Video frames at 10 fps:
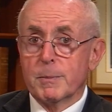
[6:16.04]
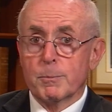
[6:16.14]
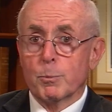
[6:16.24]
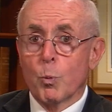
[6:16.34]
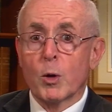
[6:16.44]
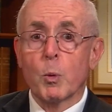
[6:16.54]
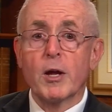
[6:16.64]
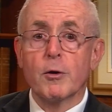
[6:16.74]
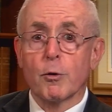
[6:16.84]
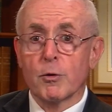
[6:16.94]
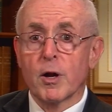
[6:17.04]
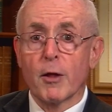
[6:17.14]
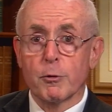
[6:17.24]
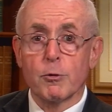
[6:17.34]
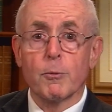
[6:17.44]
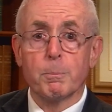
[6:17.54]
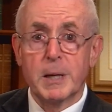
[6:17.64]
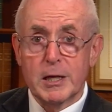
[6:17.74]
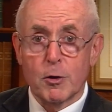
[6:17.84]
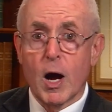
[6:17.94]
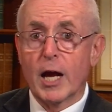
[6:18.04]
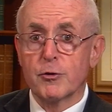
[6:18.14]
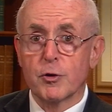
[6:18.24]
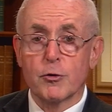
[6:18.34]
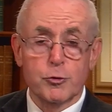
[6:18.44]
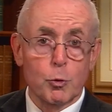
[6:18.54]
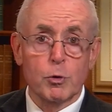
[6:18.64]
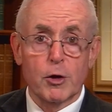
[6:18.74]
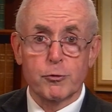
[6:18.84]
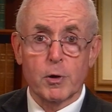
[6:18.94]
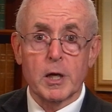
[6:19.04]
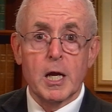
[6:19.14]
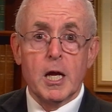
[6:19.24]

one way or another, penalize a school district